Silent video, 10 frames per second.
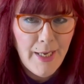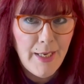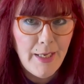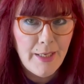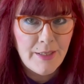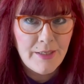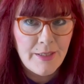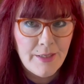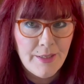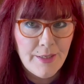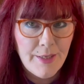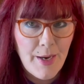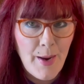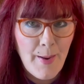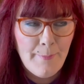in
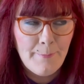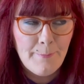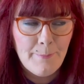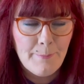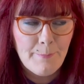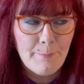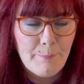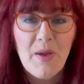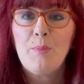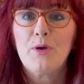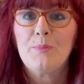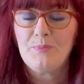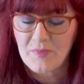Belper.